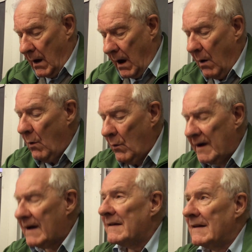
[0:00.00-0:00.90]
how
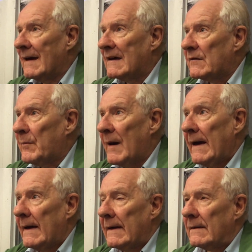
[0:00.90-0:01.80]
we can
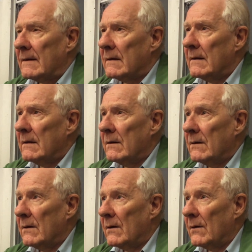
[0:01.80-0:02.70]
explain,
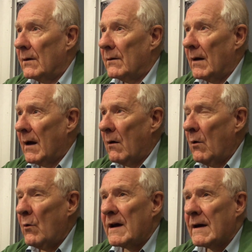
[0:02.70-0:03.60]
how
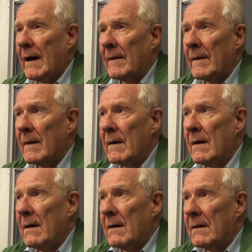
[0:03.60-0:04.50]
we can
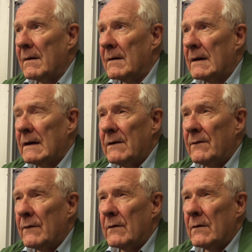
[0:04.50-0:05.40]

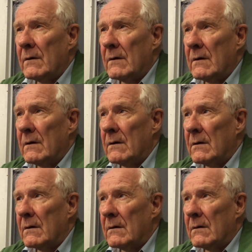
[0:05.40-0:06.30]
give
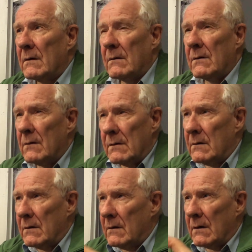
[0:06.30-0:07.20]
a
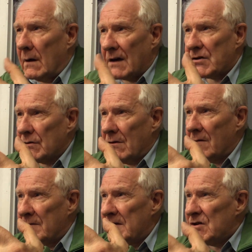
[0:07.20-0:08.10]
rational
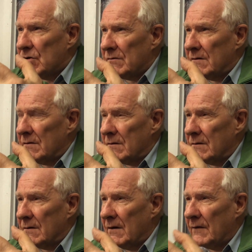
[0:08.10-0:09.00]

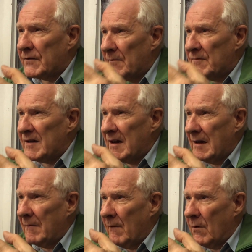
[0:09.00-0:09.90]
vision of
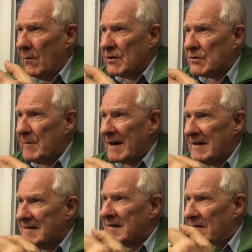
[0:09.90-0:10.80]
something which by
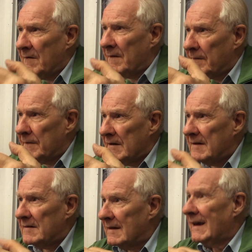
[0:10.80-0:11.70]
itself
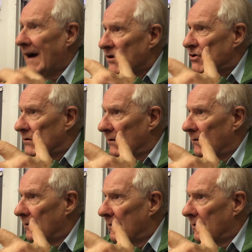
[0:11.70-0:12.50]
is irrational.